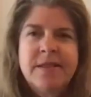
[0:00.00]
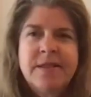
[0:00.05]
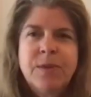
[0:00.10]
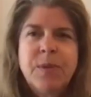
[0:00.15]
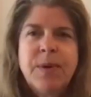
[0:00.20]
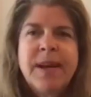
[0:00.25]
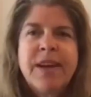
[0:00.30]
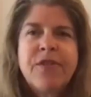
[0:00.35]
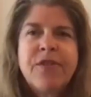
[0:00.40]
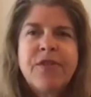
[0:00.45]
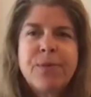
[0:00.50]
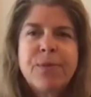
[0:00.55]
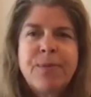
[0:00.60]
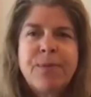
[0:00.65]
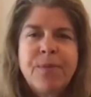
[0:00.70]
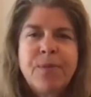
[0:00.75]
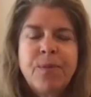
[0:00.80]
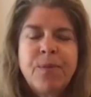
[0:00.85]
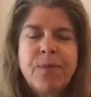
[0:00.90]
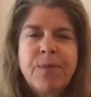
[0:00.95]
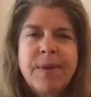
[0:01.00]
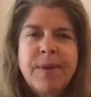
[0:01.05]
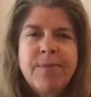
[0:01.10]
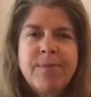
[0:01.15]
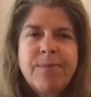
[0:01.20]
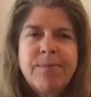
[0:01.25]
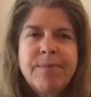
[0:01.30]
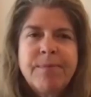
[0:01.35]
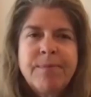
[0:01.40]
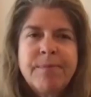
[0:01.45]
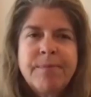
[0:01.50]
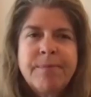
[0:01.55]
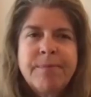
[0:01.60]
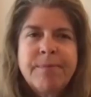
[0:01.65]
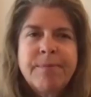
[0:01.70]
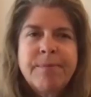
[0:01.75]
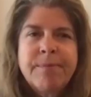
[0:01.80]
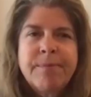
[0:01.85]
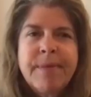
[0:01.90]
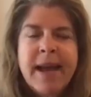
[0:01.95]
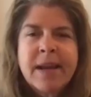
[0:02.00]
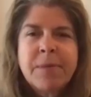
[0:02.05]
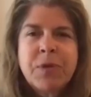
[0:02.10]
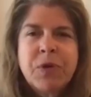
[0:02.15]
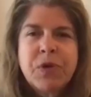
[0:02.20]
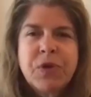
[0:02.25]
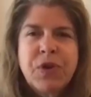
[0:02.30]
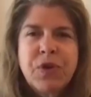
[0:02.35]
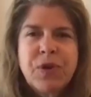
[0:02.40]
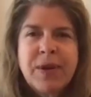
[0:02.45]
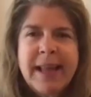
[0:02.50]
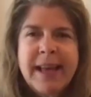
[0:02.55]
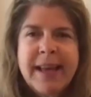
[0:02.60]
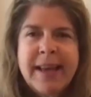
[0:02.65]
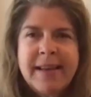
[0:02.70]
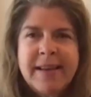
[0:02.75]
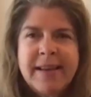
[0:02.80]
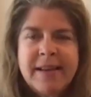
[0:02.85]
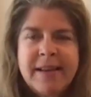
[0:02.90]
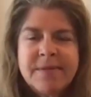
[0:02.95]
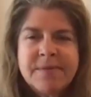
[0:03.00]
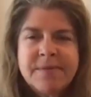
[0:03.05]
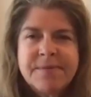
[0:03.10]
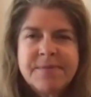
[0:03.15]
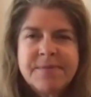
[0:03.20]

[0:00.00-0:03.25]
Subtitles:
whatever animal you'd like.